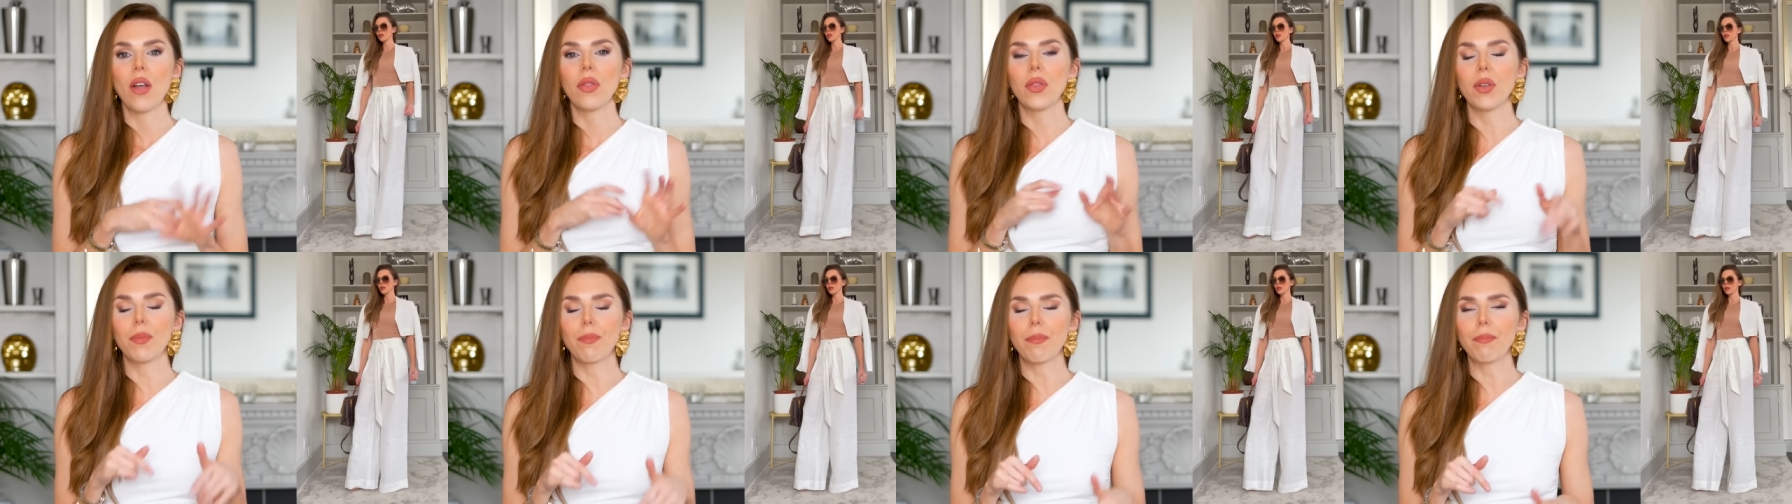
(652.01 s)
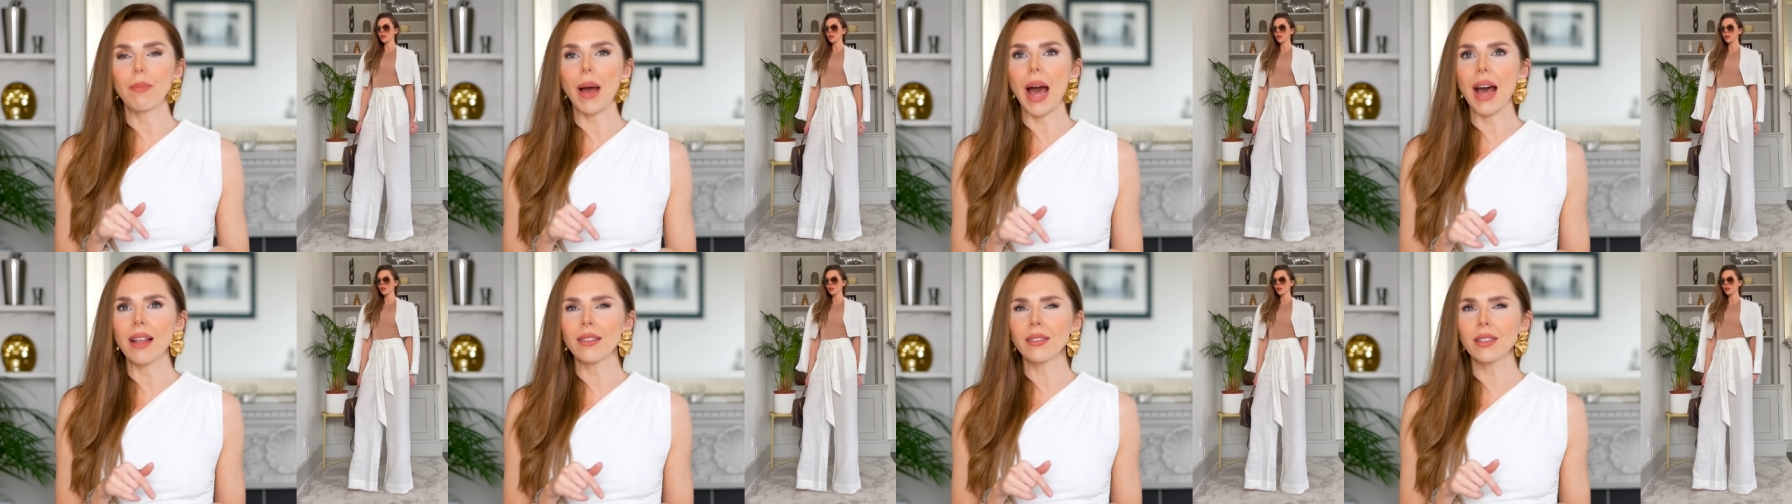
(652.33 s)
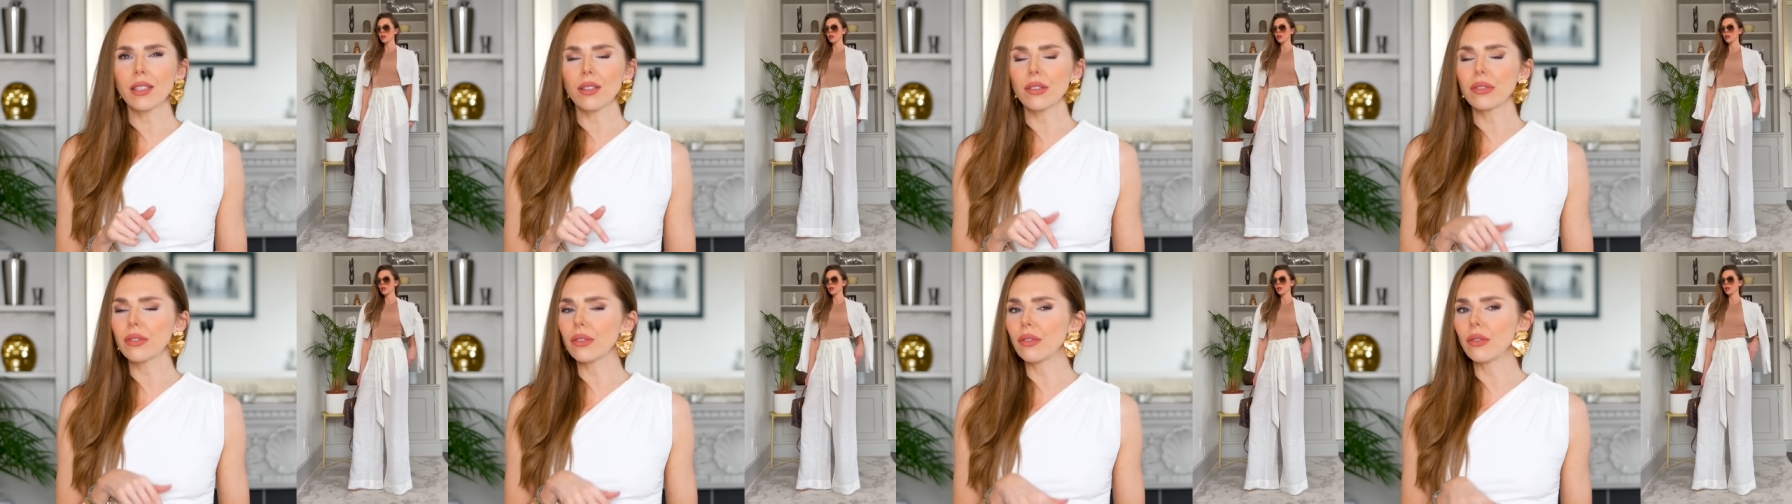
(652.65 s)
The
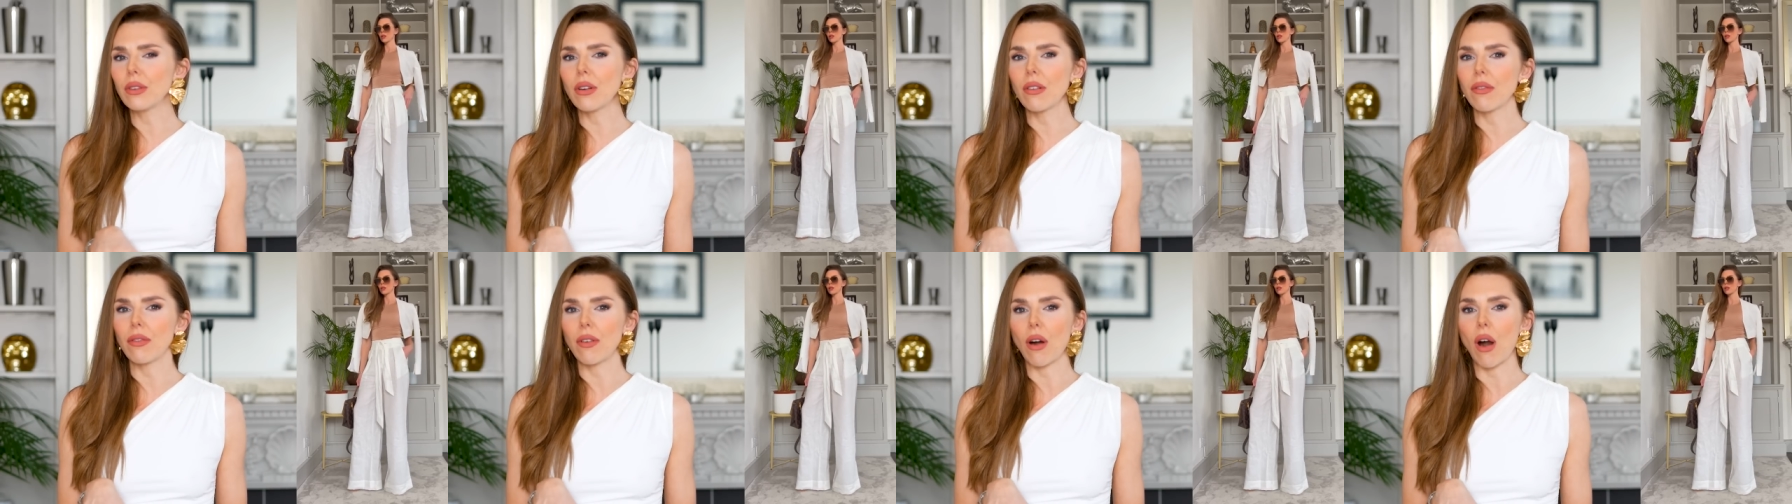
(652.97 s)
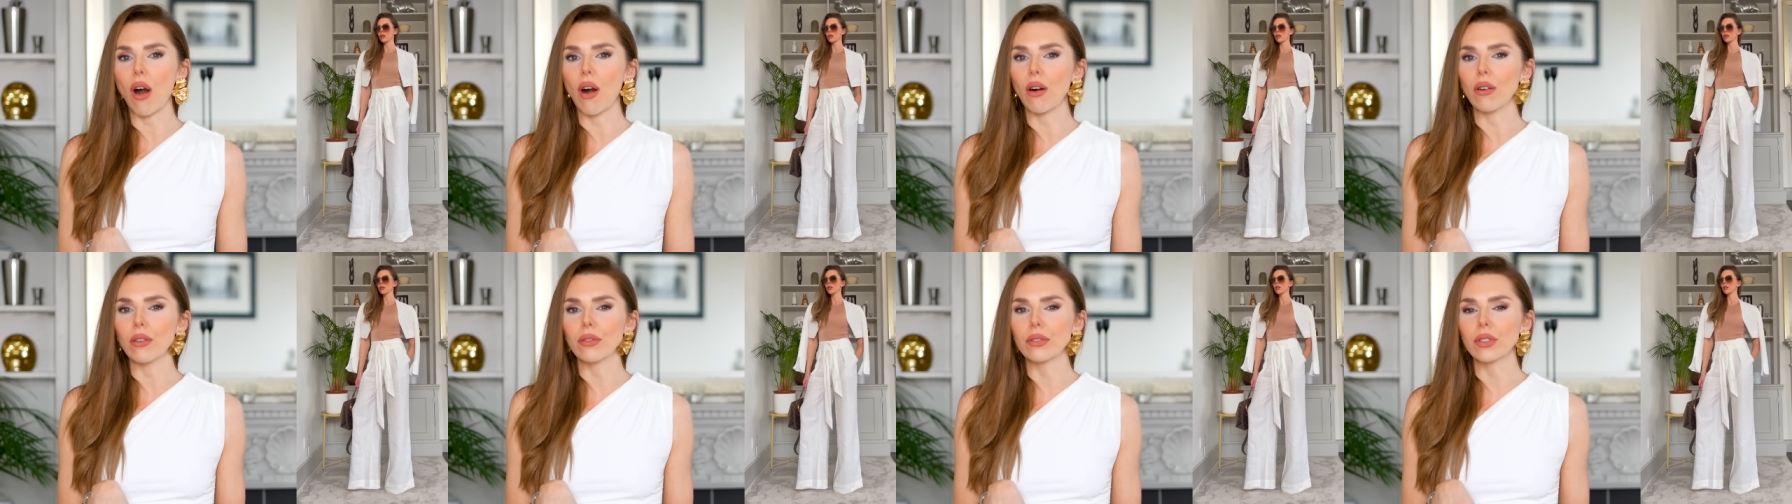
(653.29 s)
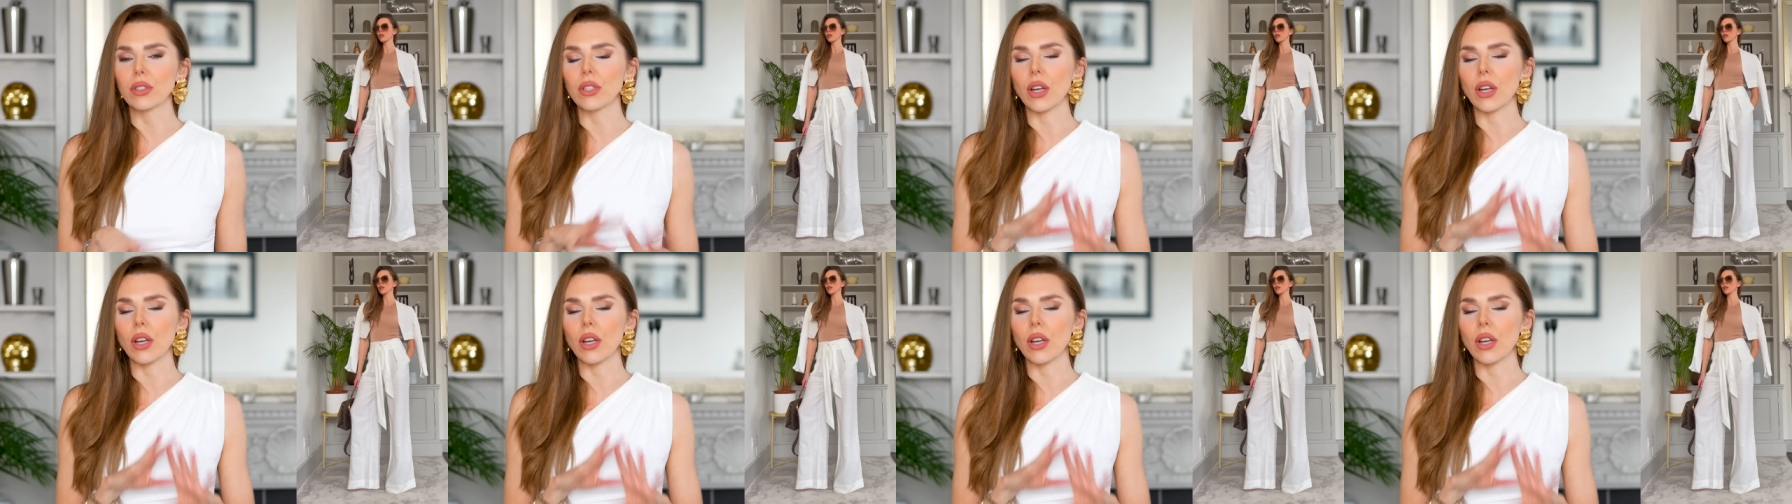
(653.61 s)
pants are from Revolve,